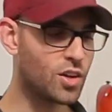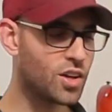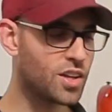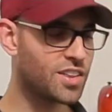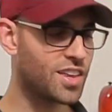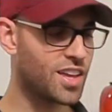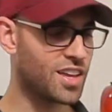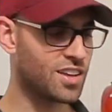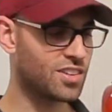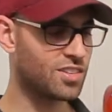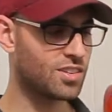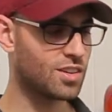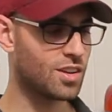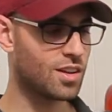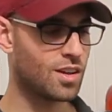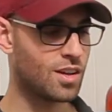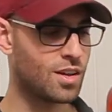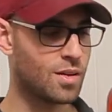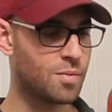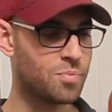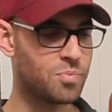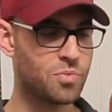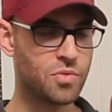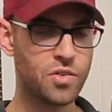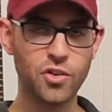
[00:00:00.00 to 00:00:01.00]
at this.
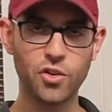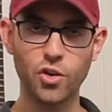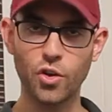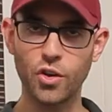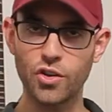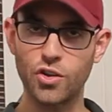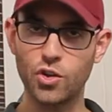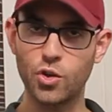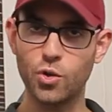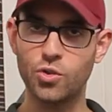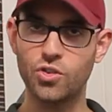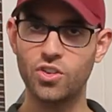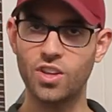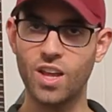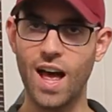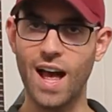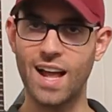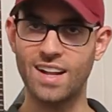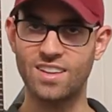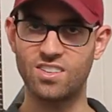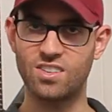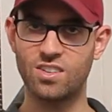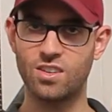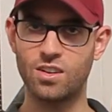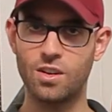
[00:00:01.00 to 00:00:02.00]
There's only 2
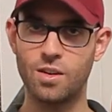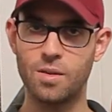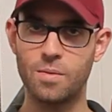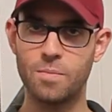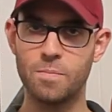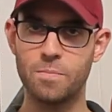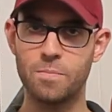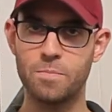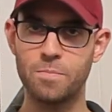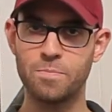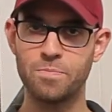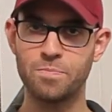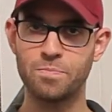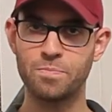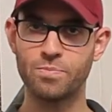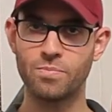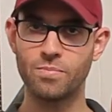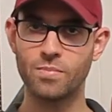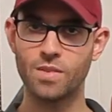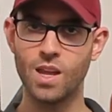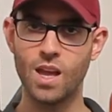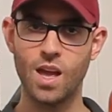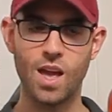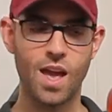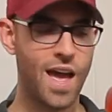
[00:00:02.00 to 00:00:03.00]
slots.
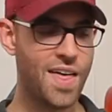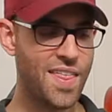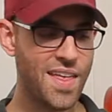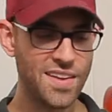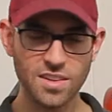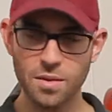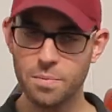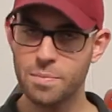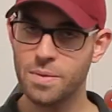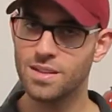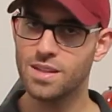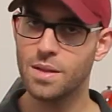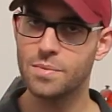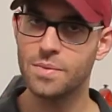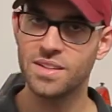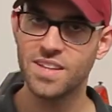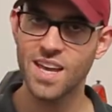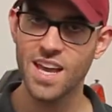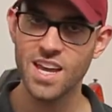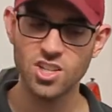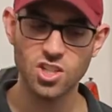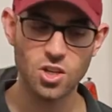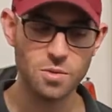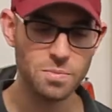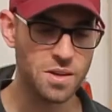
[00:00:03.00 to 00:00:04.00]
And that's a big
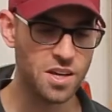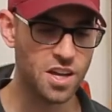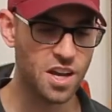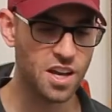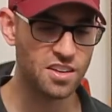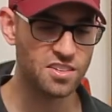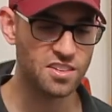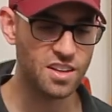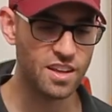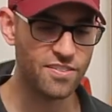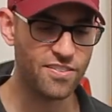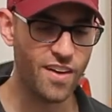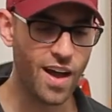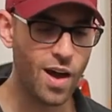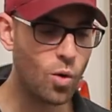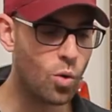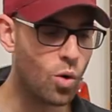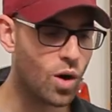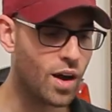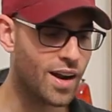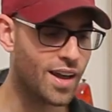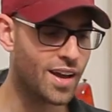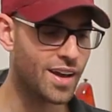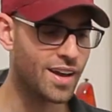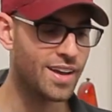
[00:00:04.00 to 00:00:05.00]
limitation because if I
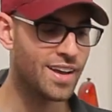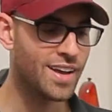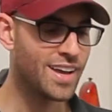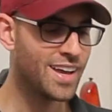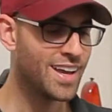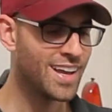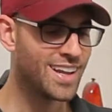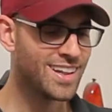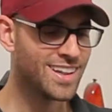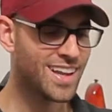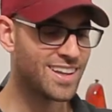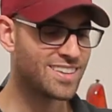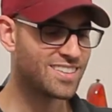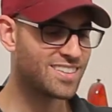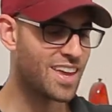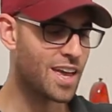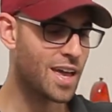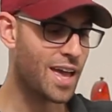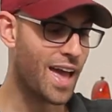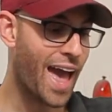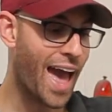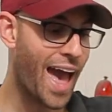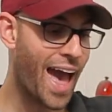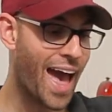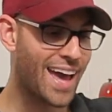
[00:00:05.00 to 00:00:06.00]
want to, let's say,
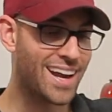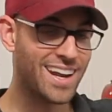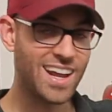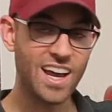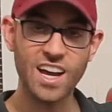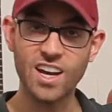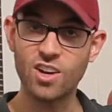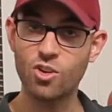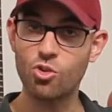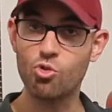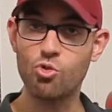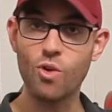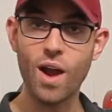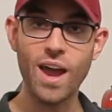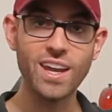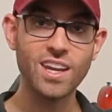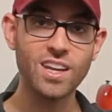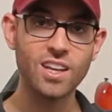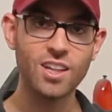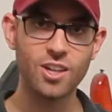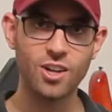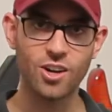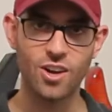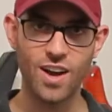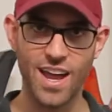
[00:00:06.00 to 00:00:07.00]
add a
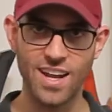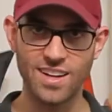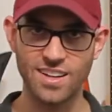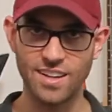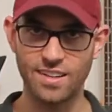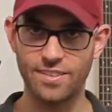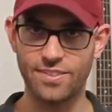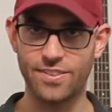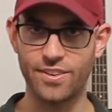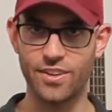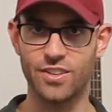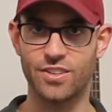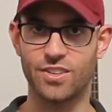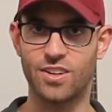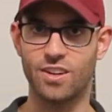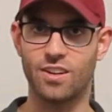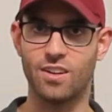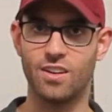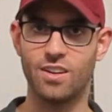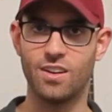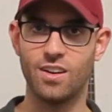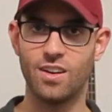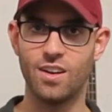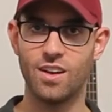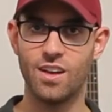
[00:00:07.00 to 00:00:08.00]
regular ND filter
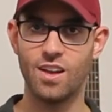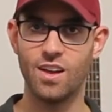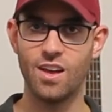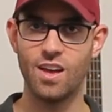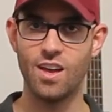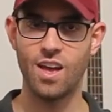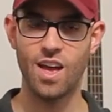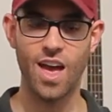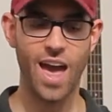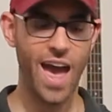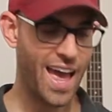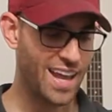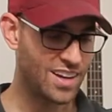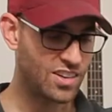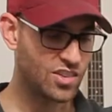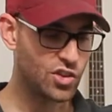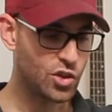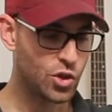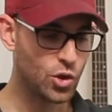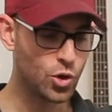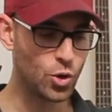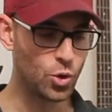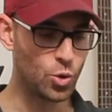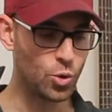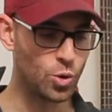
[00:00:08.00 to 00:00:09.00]
and
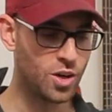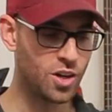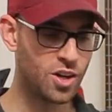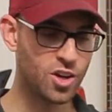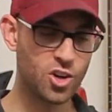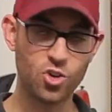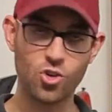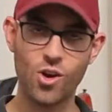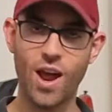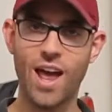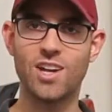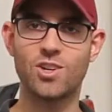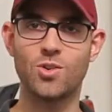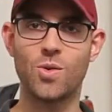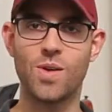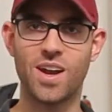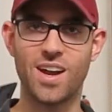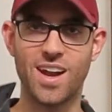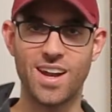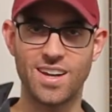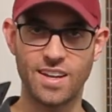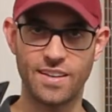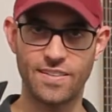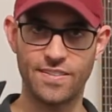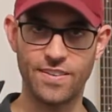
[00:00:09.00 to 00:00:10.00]
2 graduated
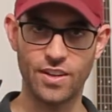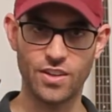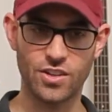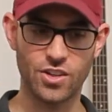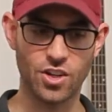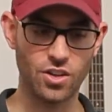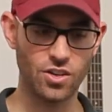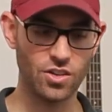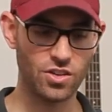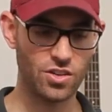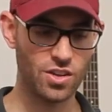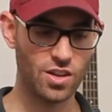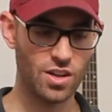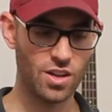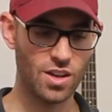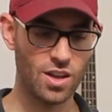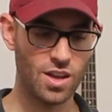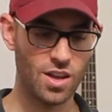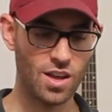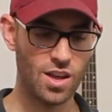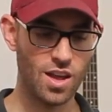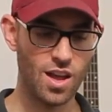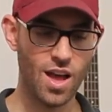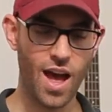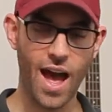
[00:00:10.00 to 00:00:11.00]
ND filters,
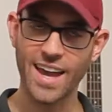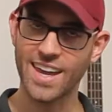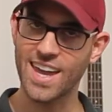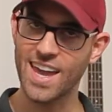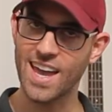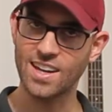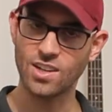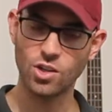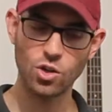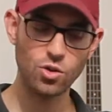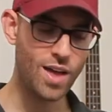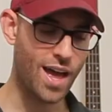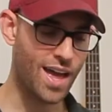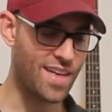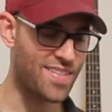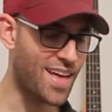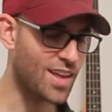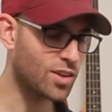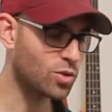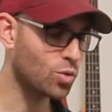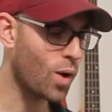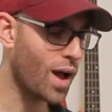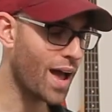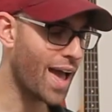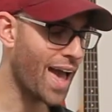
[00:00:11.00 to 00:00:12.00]
I can't do that. And
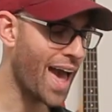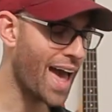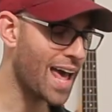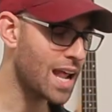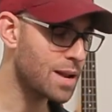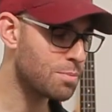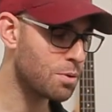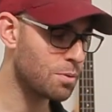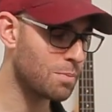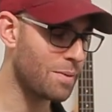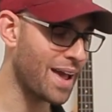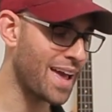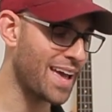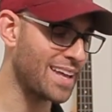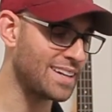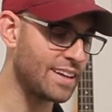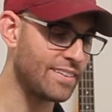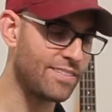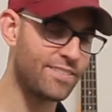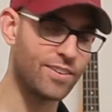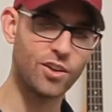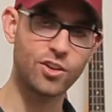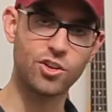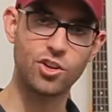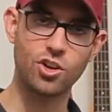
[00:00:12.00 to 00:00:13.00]
that's why I had to put my ND
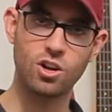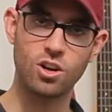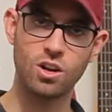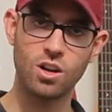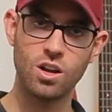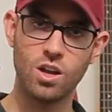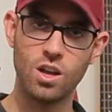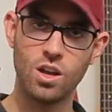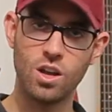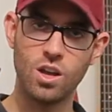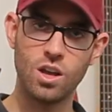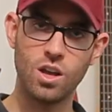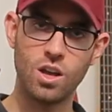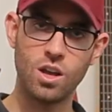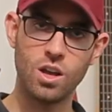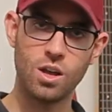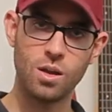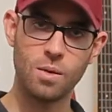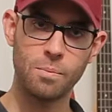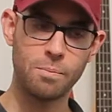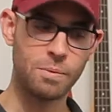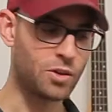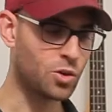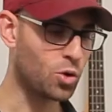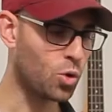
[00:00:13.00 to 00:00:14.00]
filter
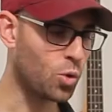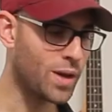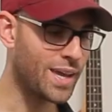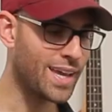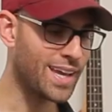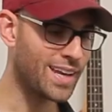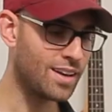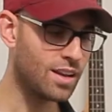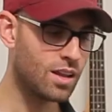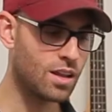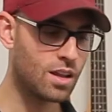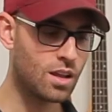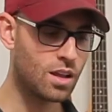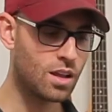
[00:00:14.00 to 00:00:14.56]
between